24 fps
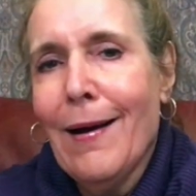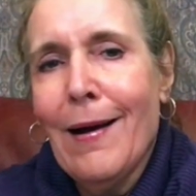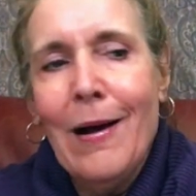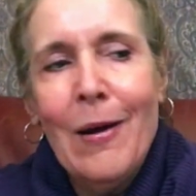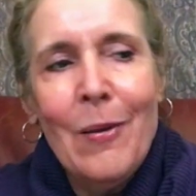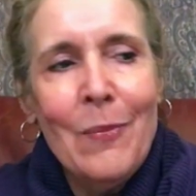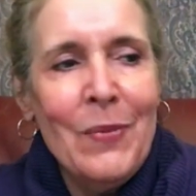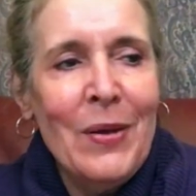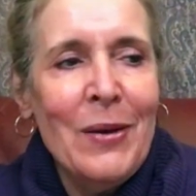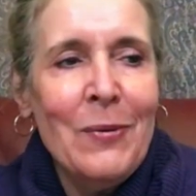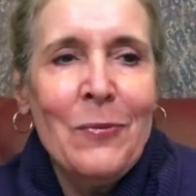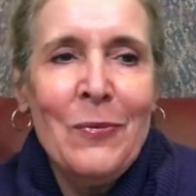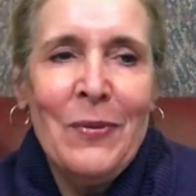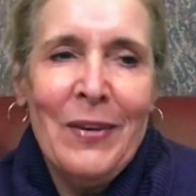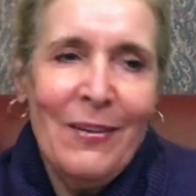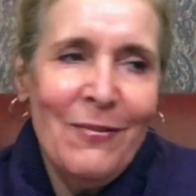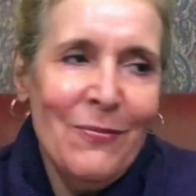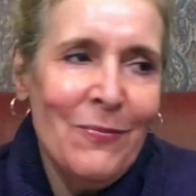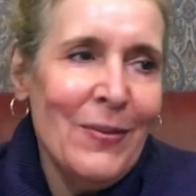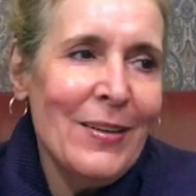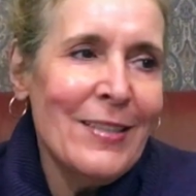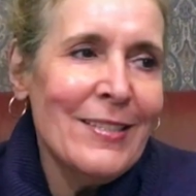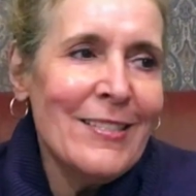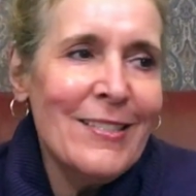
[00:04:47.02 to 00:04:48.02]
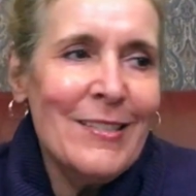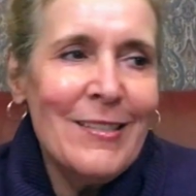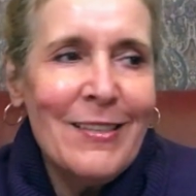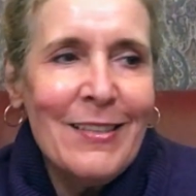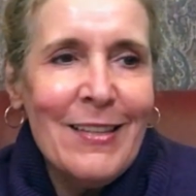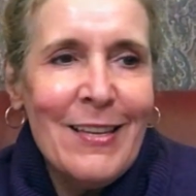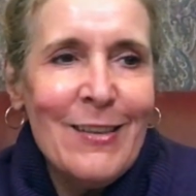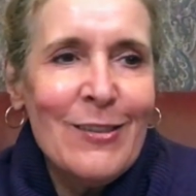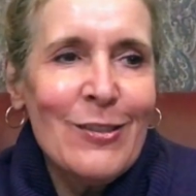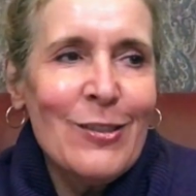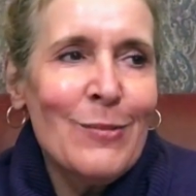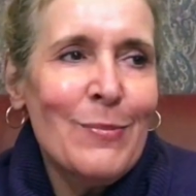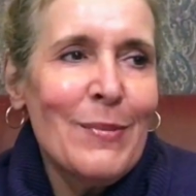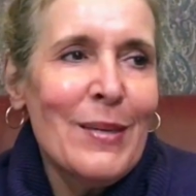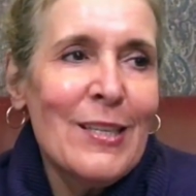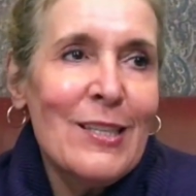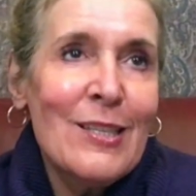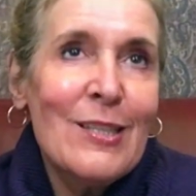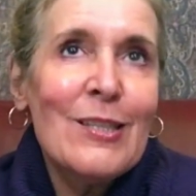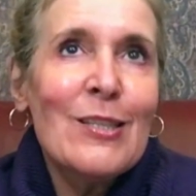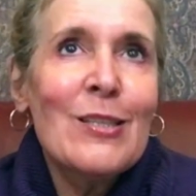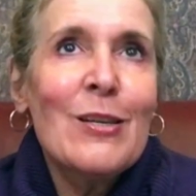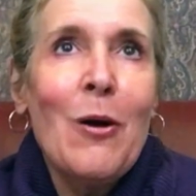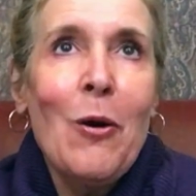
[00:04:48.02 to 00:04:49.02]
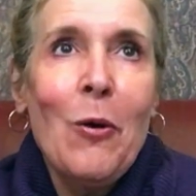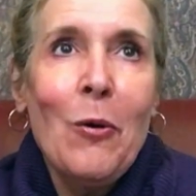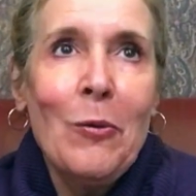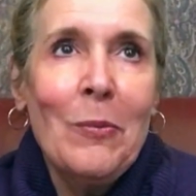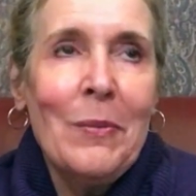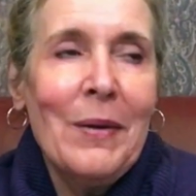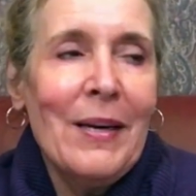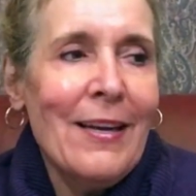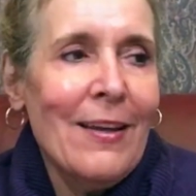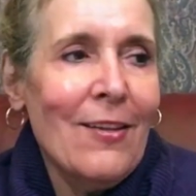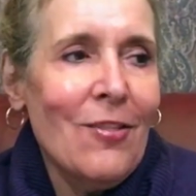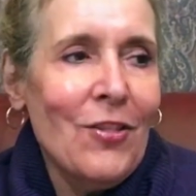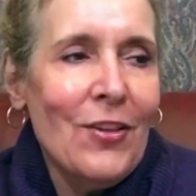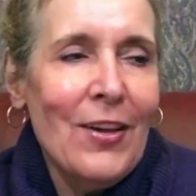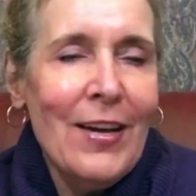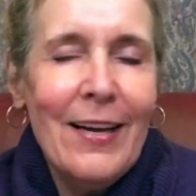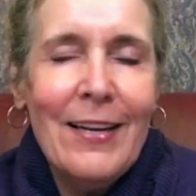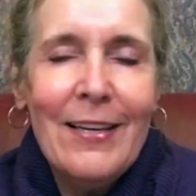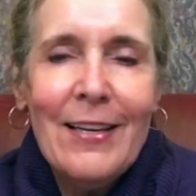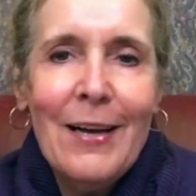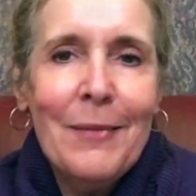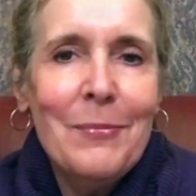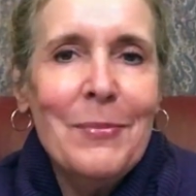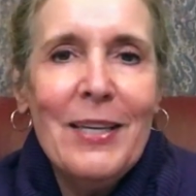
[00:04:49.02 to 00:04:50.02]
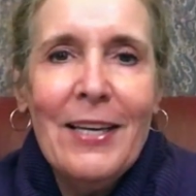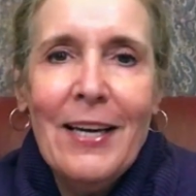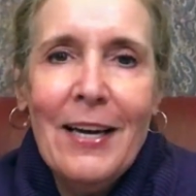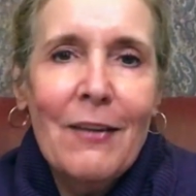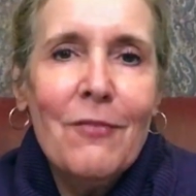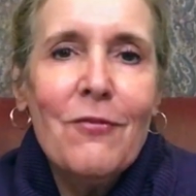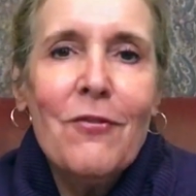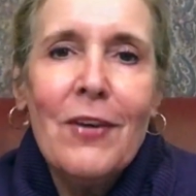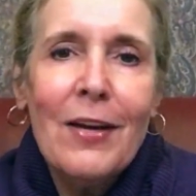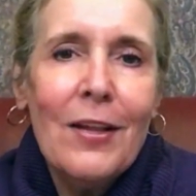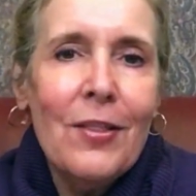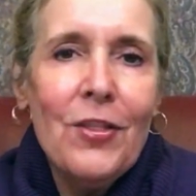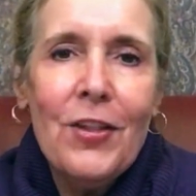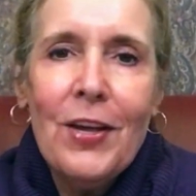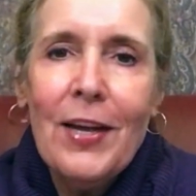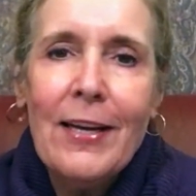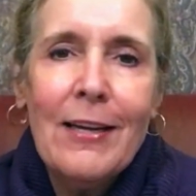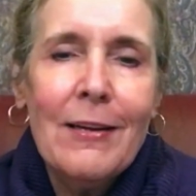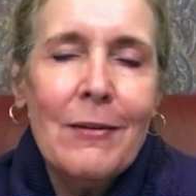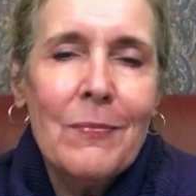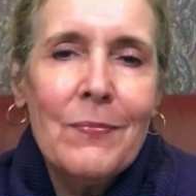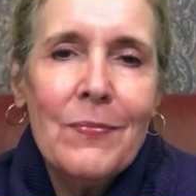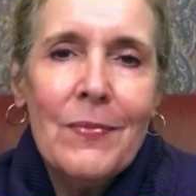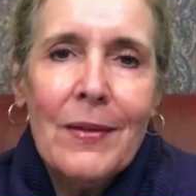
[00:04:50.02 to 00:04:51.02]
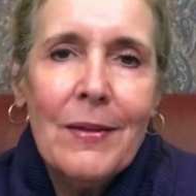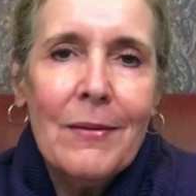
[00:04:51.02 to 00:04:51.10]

I mean, we've been, there's been so many things. I mean, everything.